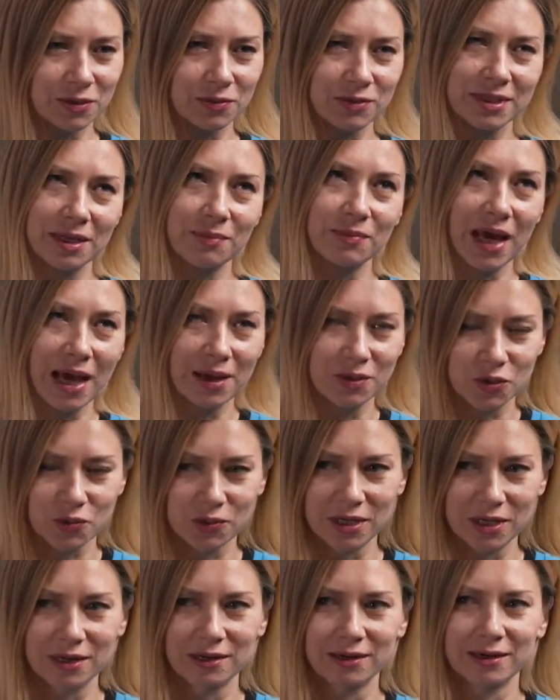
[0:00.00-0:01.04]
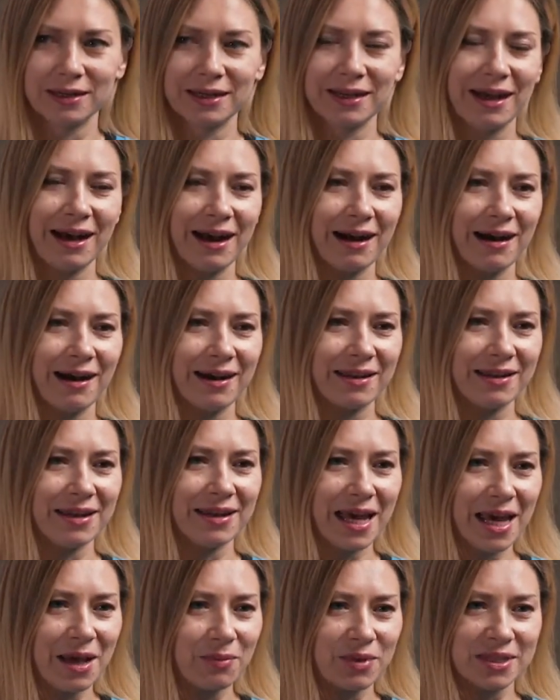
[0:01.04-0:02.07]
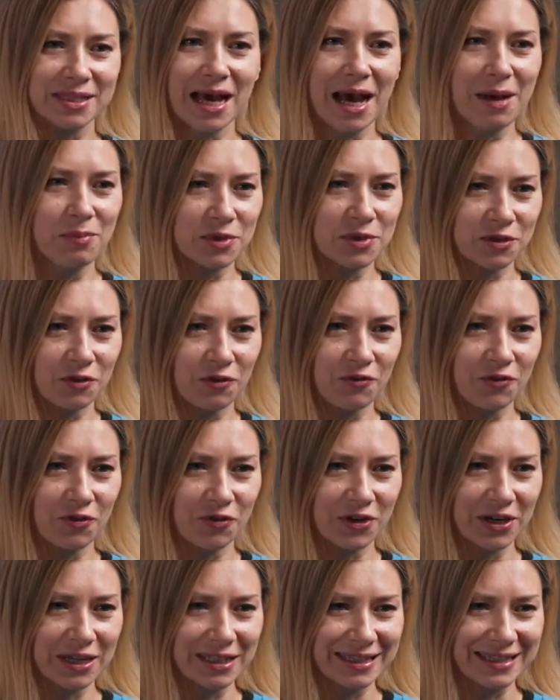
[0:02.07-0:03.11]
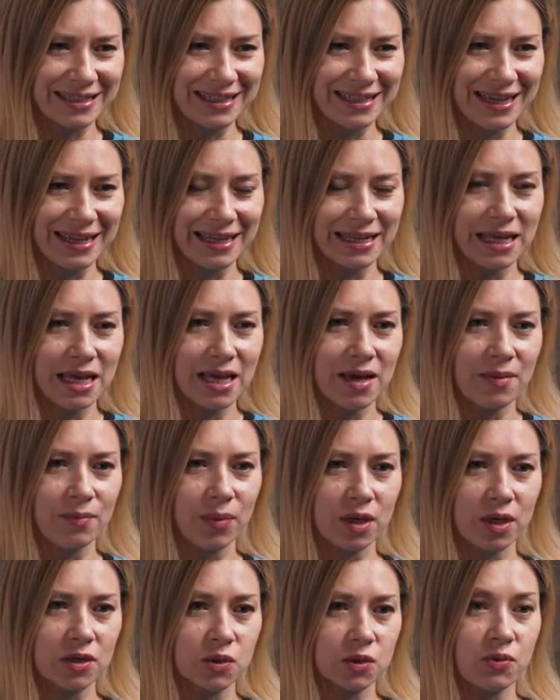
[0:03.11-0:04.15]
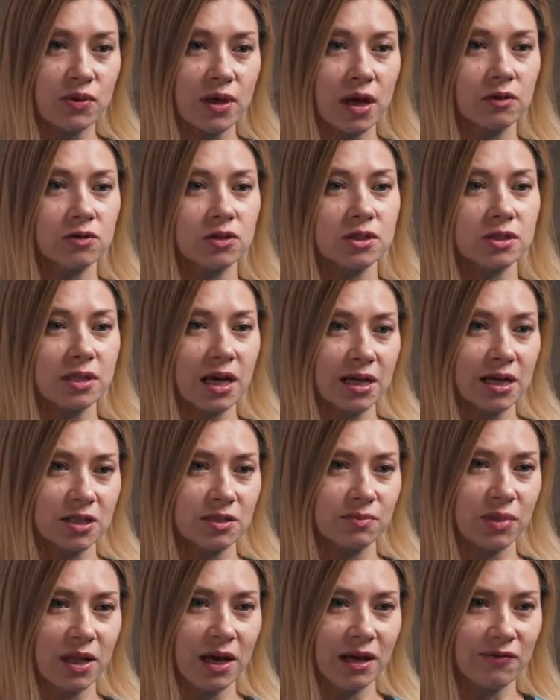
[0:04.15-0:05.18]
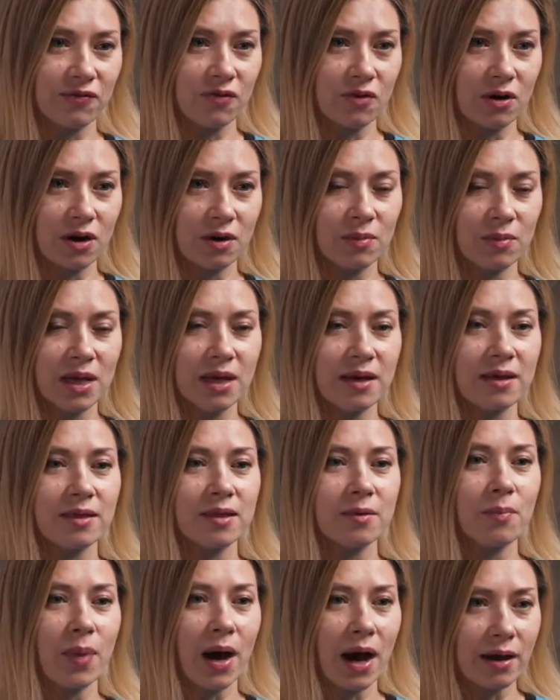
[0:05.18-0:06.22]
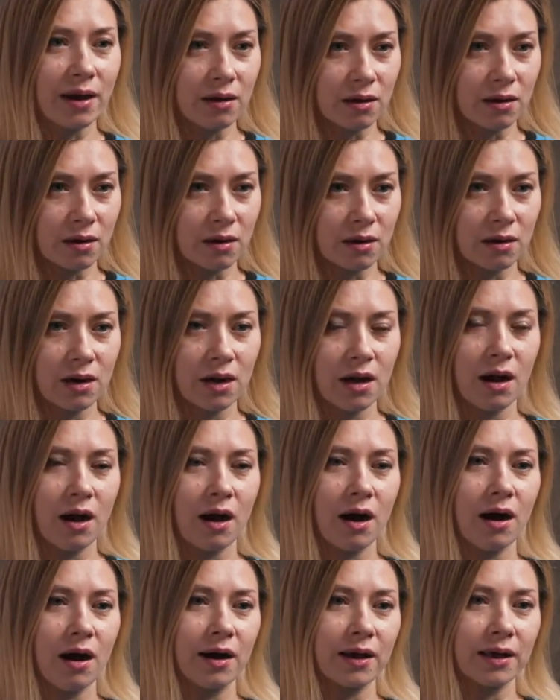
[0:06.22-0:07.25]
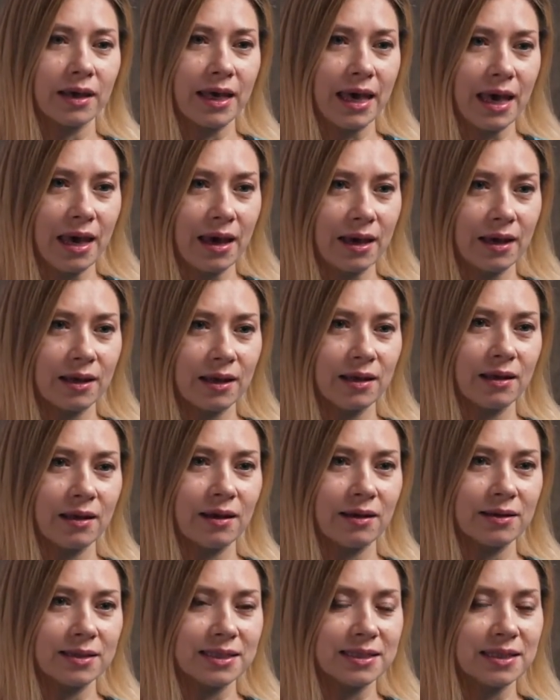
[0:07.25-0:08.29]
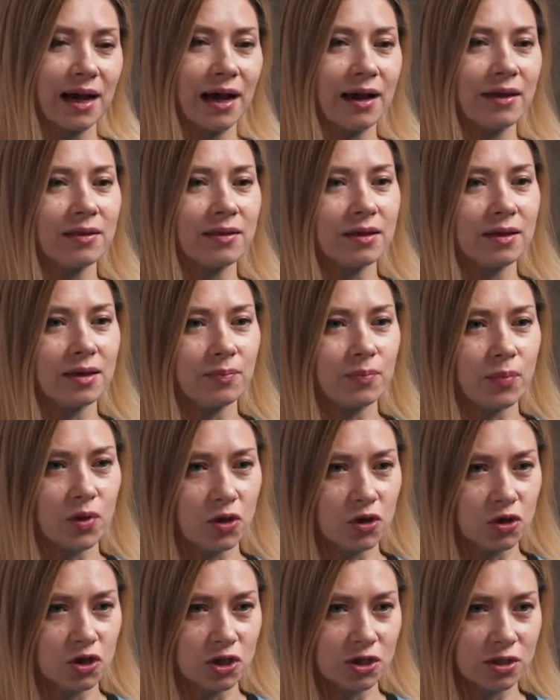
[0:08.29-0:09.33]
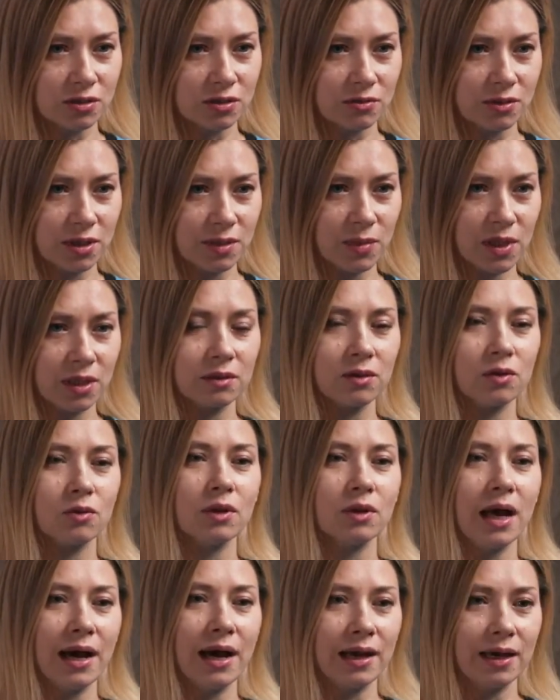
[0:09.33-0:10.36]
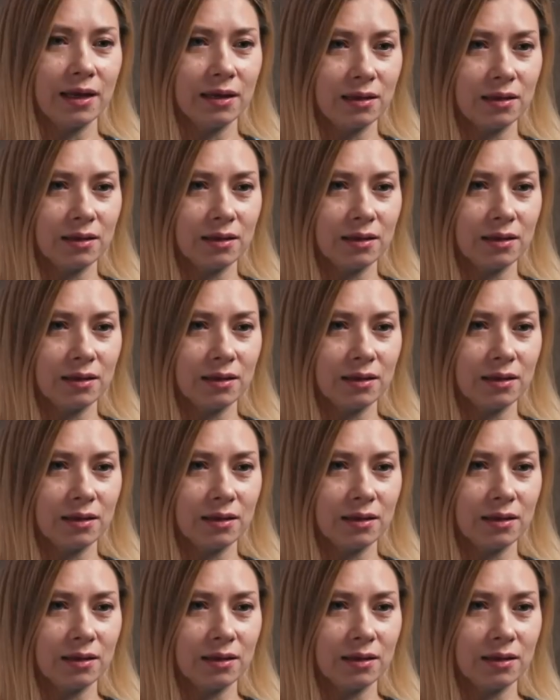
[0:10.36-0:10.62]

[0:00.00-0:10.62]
So sometimes we're named as Amazon for real estate because with our transaction platform, the buyer can sign the purchase agreement online